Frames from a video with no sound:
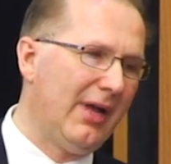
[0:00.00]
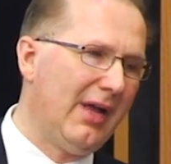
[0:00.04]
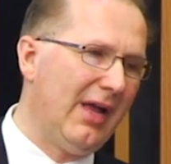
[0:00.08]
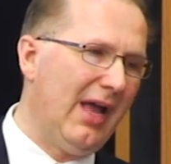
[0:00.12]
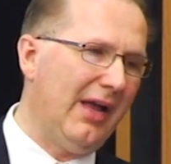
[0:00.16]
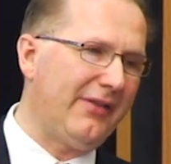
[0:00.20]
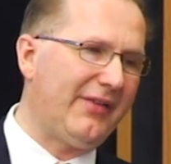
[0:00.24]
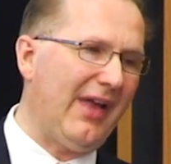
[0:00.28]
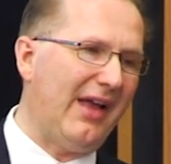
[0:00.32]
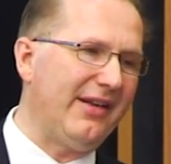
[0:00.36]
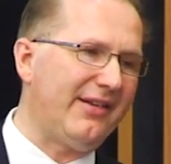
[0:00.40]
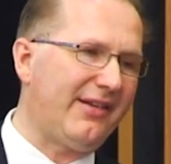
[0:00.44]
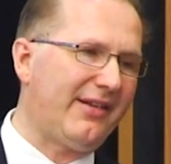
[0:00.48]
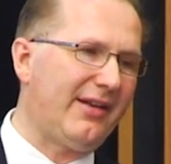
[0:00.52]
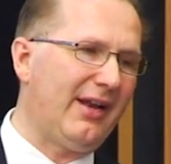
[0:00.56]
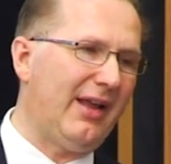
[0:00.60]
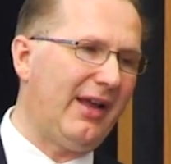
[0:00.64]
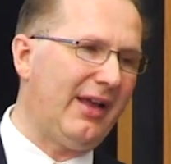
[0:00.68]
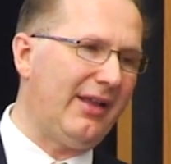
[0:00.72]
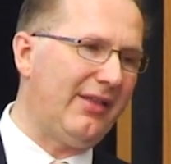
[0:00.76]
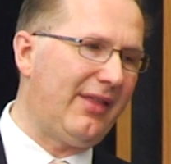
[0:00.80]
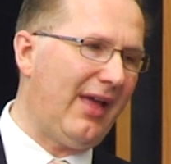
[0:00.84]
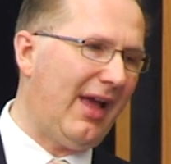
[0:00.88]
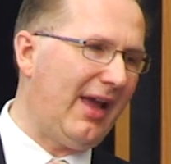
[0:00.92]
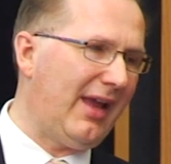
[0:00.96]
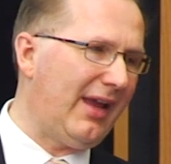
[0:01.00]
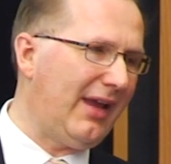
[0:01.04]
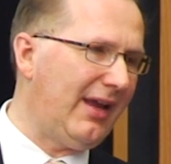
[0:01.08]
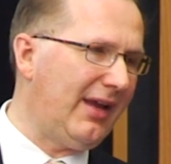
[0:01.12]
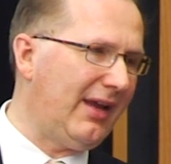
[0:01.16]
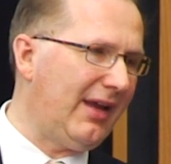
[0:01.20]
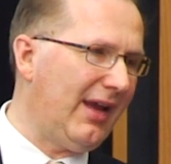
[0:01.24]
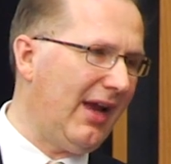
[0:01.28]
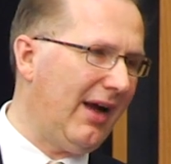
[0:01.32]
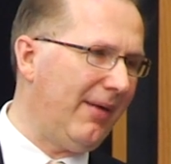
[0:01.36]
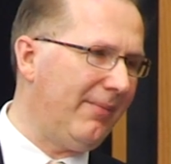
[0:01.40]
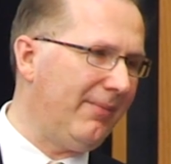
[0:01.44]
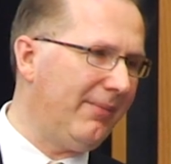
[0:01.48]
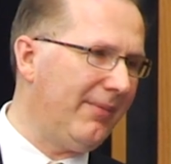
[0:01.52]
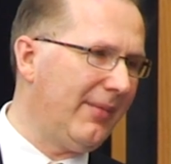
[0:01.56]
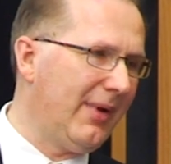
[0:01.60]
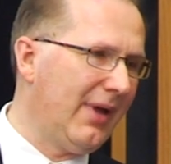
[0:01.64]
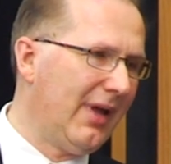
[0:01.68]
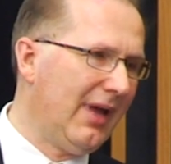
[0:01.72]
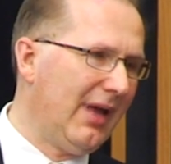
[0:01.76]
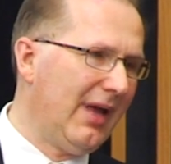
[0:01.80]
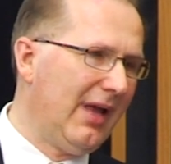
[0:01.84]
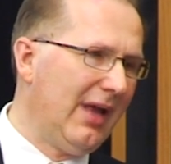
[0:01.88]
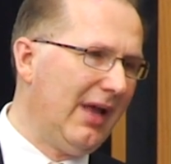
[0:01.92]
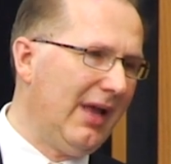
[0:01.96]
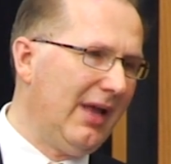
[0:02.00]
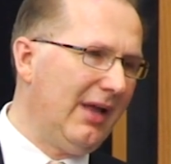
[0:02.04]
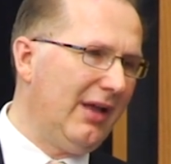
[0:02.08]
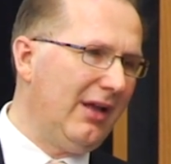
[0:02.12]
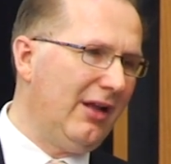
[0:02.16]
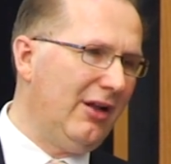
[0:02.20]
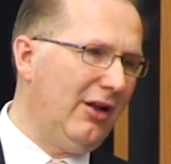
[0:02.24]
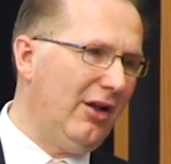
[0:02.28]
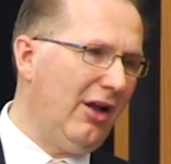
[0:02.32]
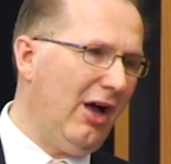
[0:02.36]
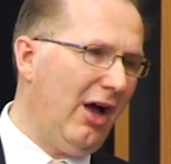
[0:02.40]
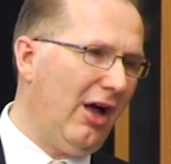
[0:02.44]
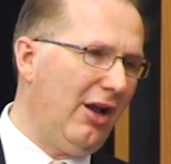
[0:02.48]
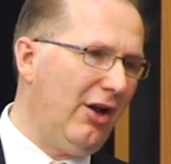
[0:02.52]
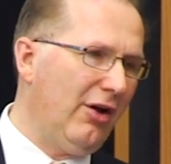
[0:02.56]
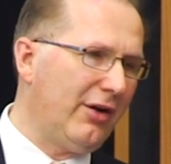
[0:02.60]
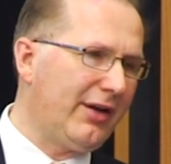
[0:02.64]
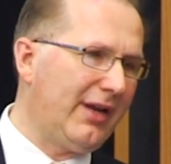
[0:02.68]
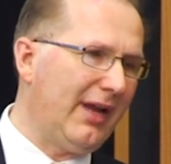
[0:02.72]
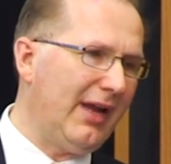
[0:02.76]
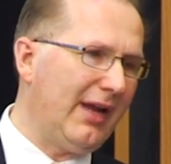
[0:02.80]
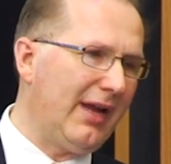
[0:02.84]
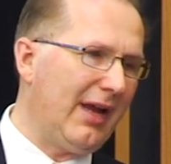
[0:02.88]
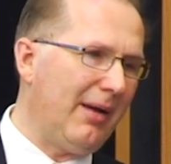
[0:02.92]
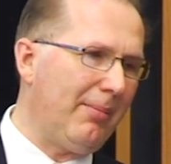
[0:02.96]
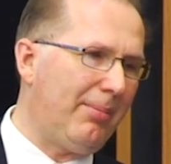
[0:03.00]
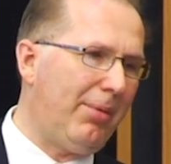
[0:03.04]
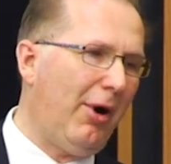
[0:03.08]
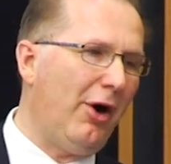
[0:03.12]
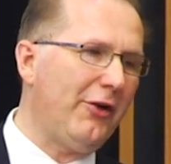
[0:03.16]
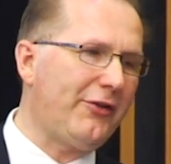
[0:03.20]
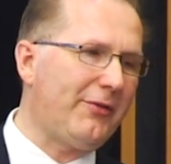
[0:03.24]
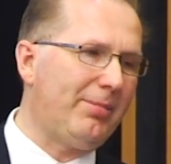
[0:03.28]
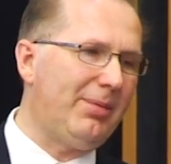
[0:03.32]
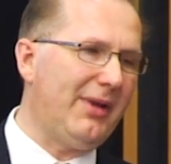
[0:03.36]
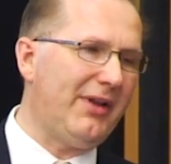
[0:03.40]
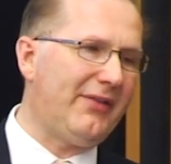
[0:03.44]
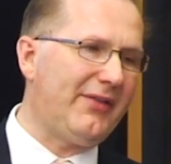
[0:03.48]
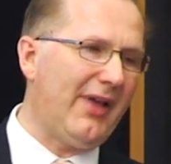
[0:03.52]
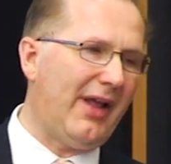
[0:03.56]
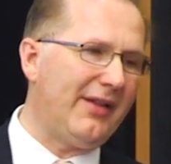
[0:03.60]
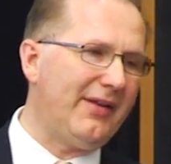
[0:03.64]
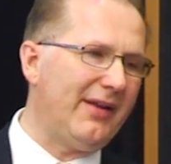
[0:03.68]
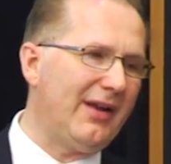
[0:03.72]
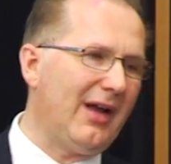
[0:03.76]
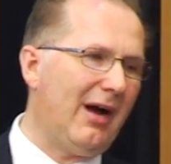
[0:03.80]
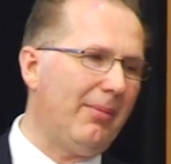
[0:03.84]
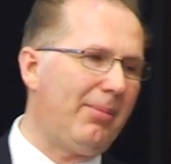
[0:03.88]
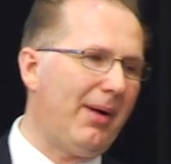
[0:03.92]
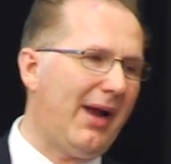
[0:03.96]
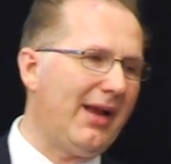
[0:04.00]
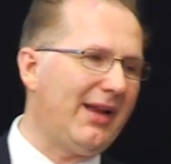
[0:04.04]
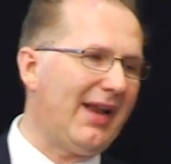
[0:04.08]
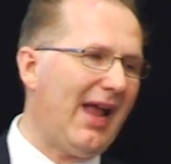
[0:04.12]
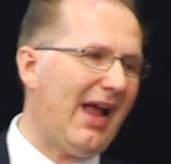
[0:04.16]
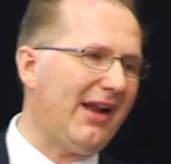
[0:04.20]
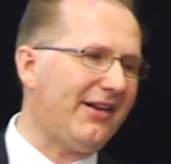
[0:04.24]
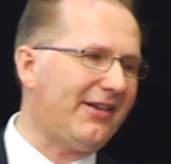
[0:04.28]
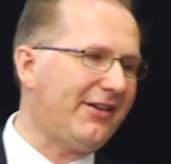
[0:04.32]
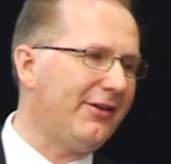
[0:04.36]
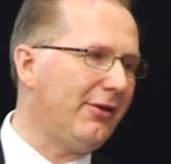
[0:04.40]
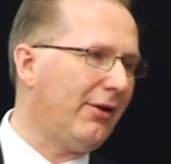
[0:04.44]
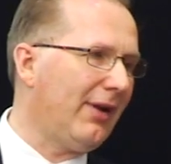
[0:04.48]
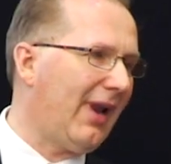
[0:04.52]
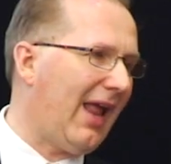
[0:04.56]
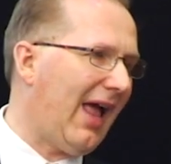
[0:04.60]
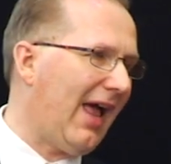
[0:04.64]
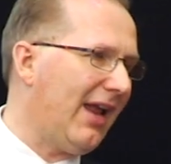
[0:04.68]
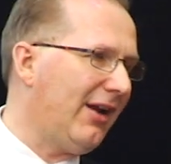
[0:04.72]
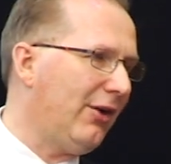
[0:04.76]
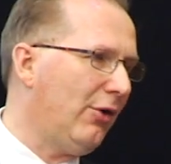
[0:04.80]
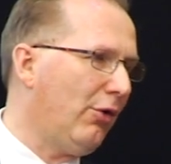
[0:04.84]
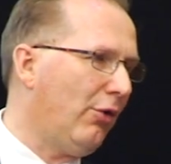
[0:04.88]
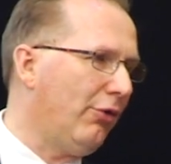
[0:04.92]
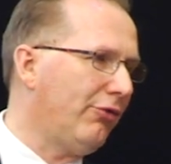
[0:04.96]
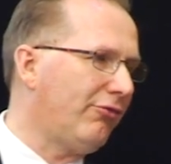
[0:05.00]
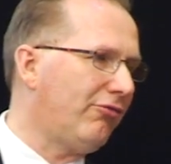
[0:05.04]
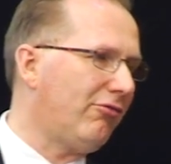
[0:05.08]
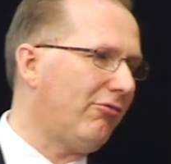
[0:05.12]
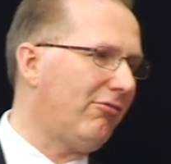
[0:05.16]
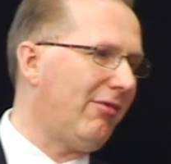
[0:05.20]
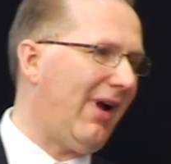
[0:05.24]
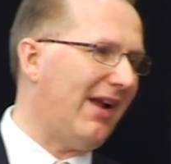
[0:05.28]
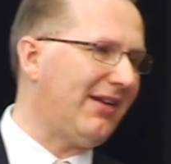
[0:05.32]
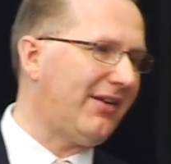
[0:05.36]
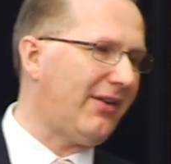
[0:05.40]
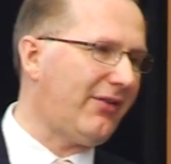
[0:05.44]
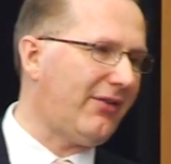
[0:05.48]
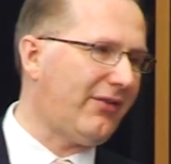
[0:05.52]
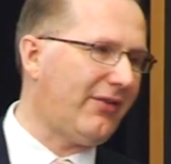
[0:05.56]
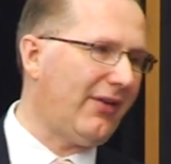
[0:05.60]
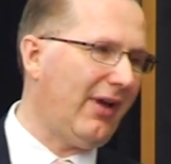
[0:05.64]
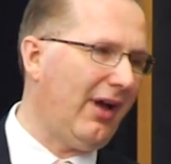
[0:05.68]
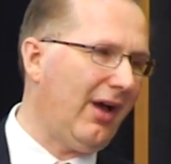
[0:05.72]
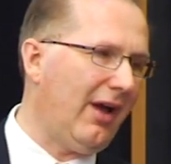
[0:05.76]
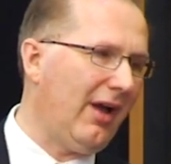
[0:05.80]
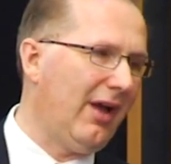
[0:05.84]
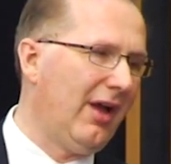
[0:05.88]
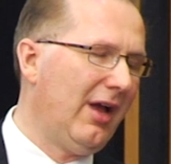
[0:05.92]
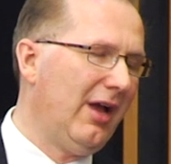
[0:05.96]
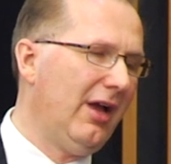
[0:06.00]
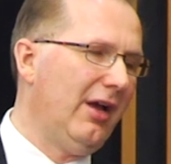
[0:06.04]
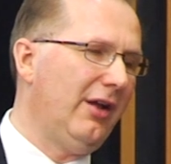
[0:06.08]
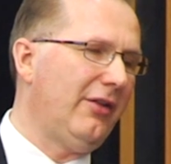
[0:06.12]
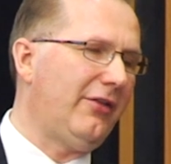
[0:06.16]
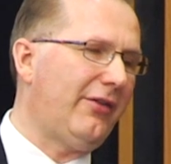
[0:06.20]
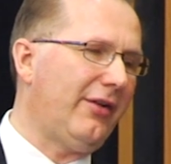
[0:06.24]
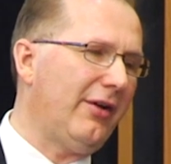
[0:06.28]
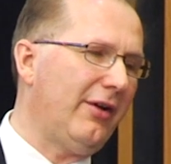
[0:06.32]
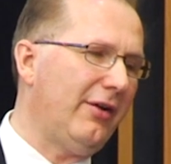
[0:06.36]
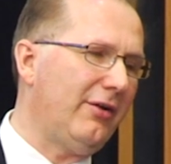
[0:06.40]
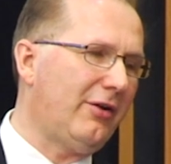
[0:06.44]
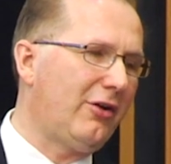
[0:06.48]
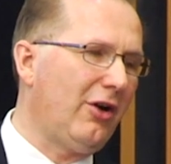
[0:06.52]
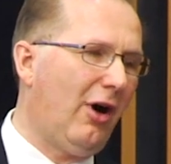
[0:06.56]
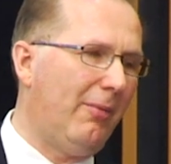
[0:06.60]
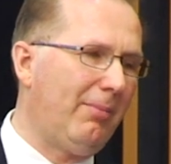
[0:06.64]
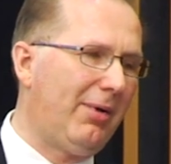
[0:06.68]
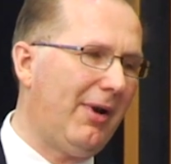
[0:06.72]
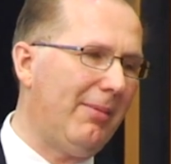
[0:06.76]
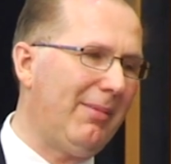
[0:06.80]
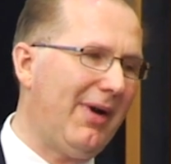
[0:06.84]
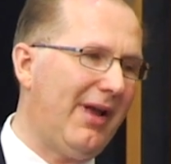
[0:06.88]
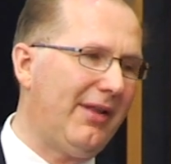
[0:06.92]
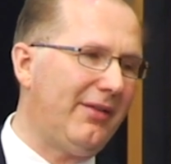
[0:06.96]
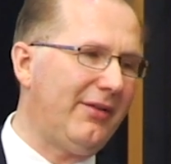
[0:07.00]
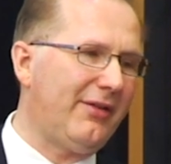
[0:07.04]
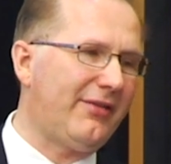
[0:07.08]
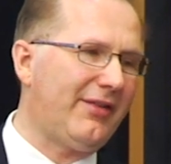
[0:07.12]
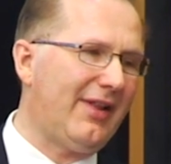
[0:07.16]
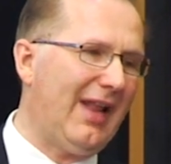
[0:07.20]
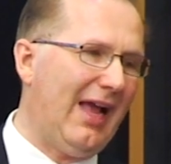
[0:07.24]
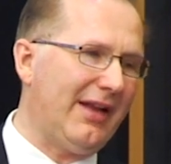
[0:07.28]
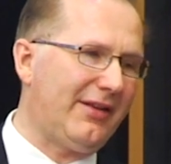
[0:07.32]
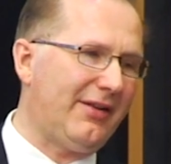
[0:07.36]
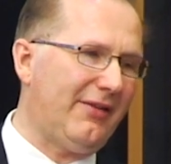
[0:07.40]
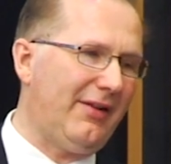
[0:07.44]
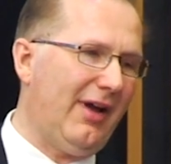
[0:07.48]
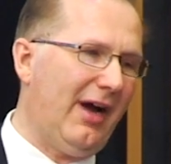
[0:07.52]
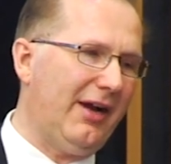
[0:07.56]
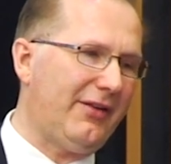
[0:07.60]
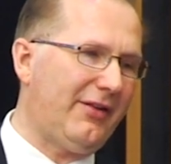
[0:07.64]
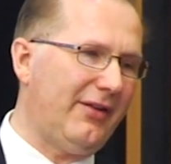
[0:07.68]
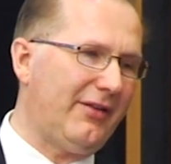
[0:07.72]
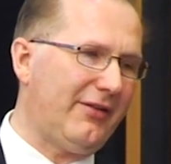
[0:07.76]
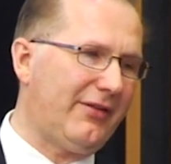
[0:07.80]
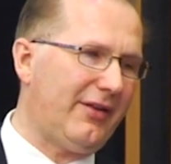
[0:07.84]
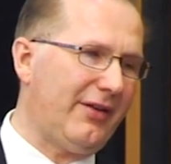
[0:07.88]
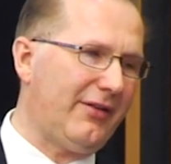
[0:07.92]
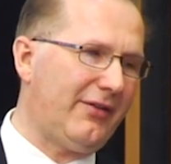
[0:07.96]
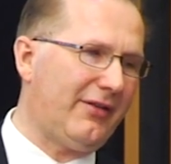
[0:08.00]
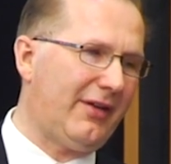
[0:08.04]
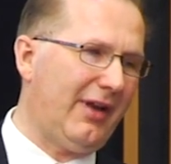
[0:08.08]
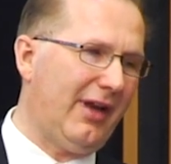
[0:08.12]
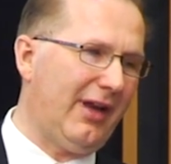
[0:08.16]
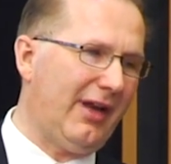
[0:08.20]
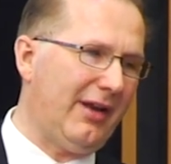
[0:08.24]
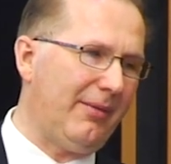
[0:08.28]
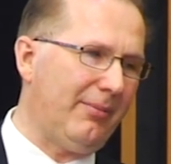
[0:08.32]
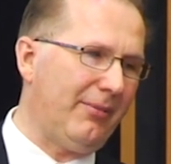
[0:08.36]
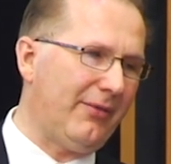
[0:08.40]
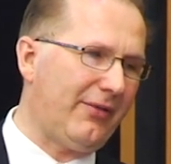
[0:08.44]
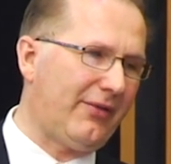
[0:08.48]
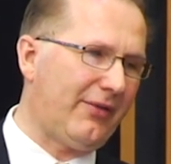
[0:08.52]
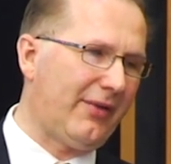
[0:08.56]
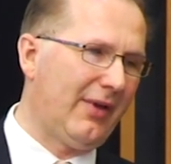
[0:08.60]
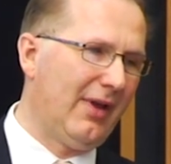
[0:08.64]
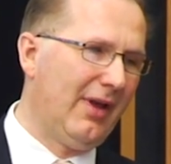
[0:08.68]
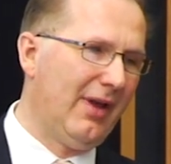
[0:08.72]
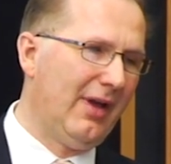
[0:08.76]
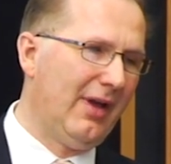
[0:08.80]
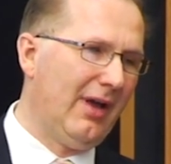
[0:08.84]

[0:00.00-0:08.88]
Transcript: essentially they are looking at possibly setting up a national landlord register to complement selective licensing schemes.